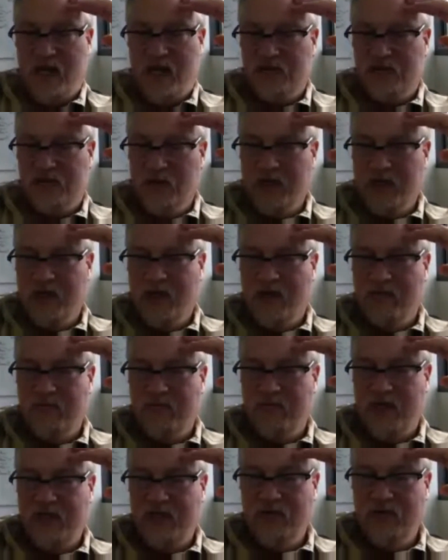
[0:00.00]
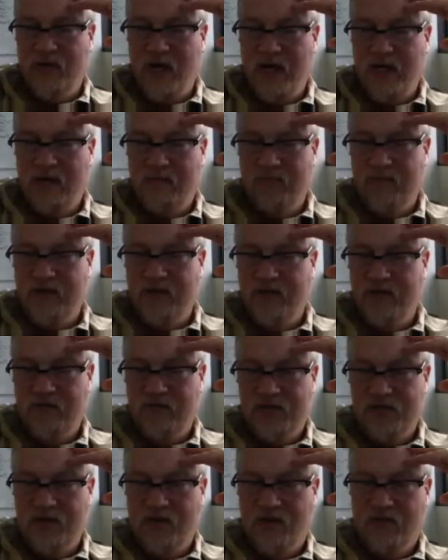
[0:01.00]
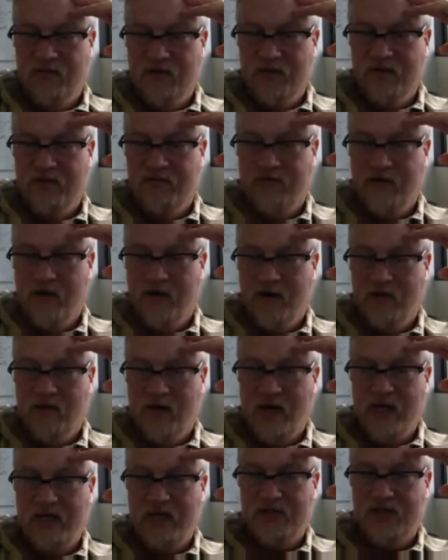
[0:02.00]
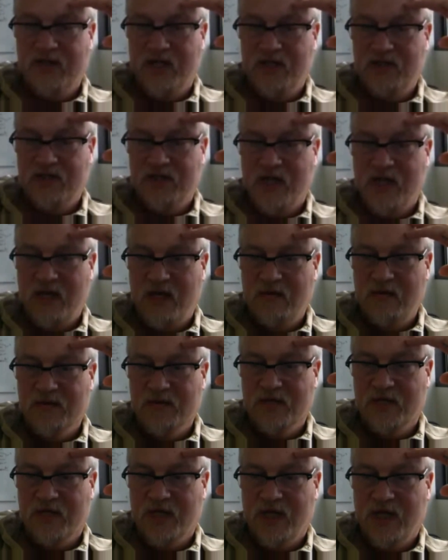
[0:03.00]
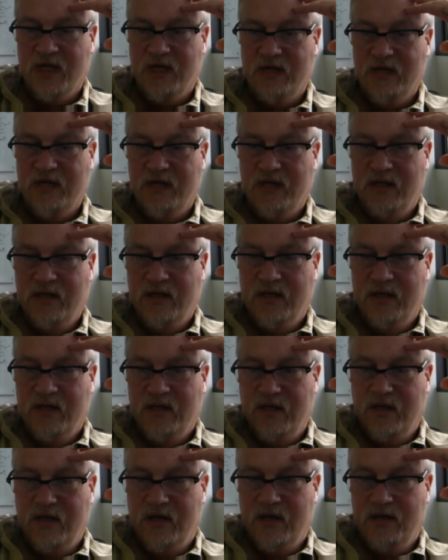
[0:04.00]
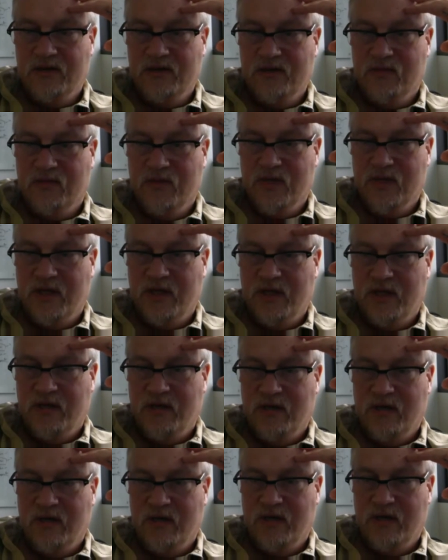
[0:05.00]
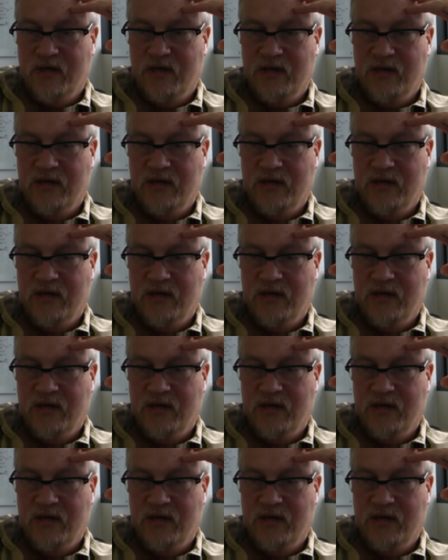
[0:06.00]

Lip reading: working on menu item. If you see over in the far right, change tables again. Now it's working on